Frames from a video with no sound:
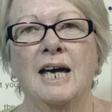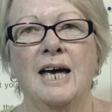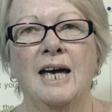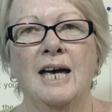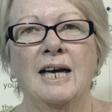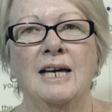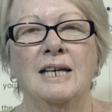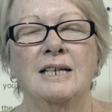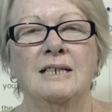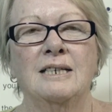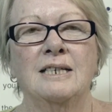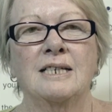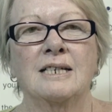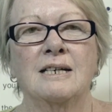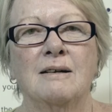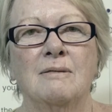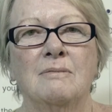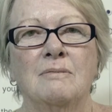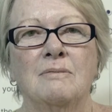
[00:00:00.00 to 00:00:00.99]

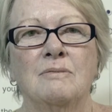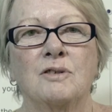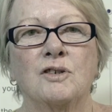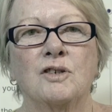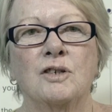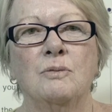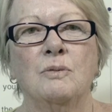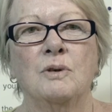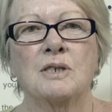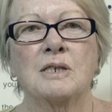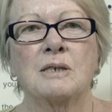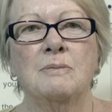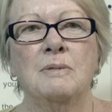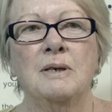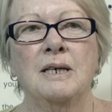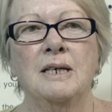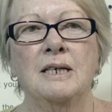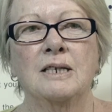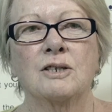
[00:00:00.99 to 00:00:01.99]
and she wants
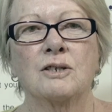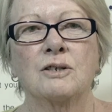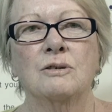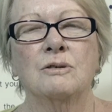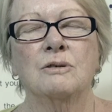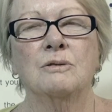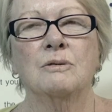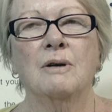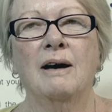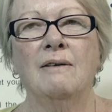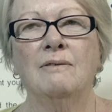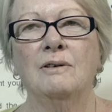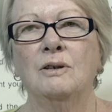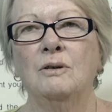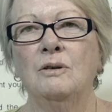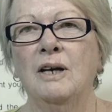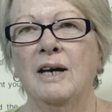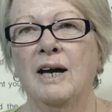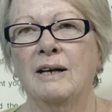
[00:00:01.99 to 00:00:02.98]
me to have a
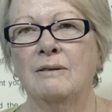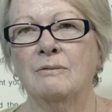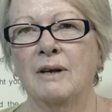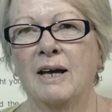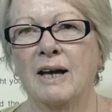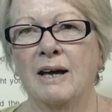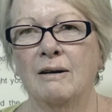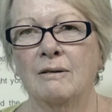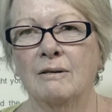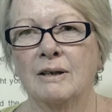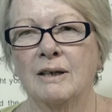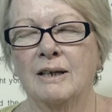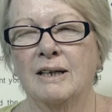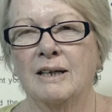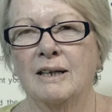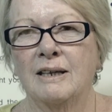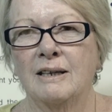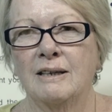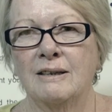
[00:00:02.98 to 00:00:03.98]
look at how
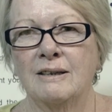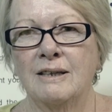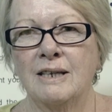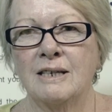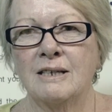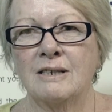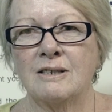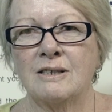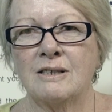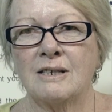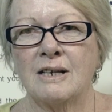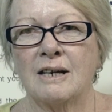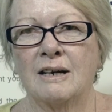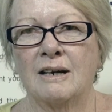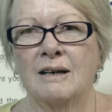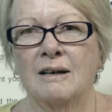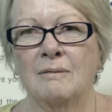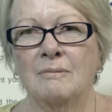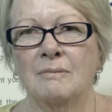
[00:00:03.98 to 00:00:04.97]
things
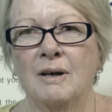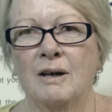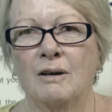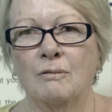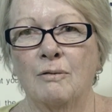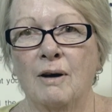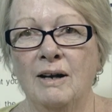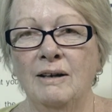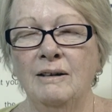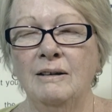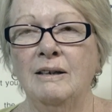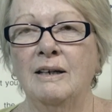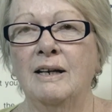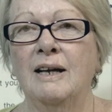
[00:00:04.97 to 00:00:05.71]
are run,